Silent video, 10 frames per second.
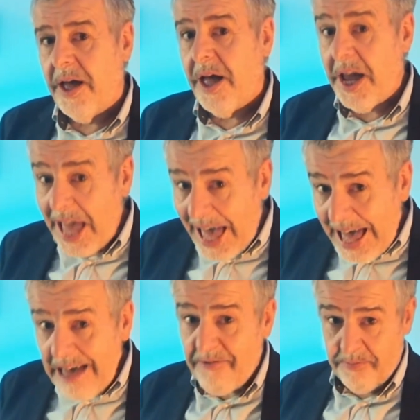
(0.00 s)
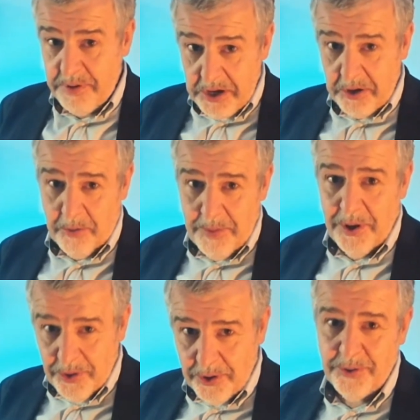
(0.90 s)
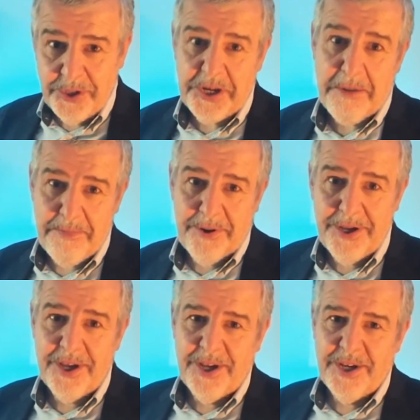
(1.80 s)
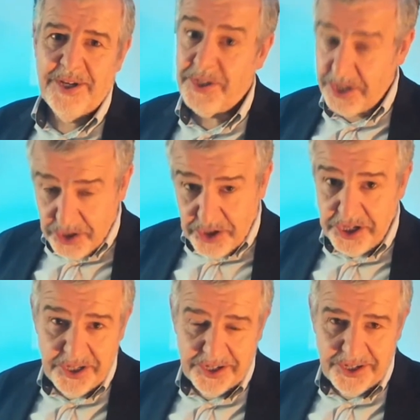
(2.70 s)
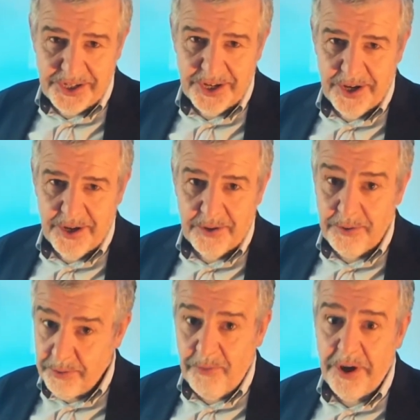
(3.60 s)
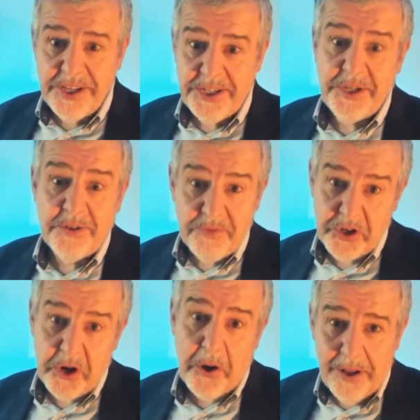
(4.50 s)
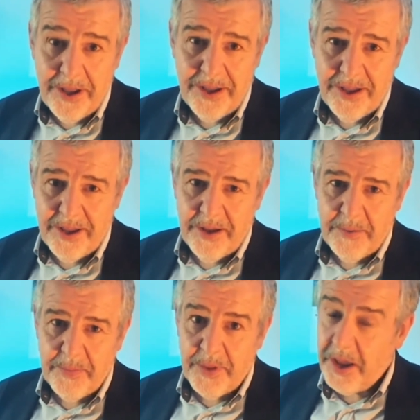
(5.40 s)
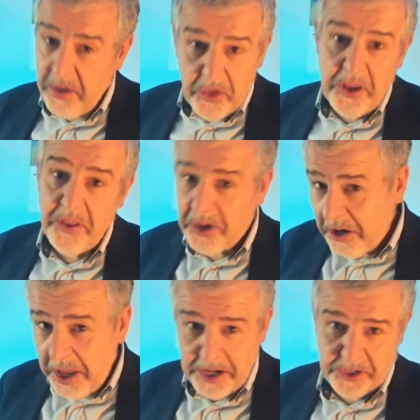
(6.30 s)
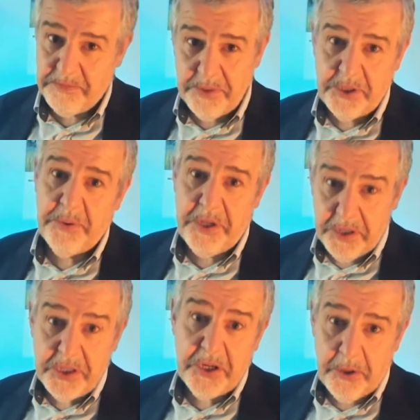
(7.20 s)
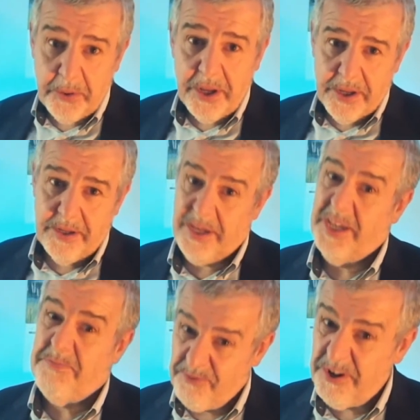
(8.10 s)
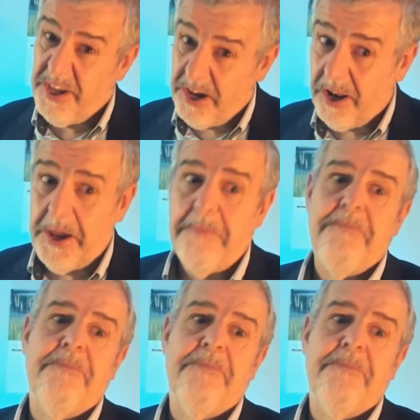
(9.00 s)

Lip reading: I have become the good shepherd, says Jesus through the writings of John. And I think the connection between the two is pretty clear.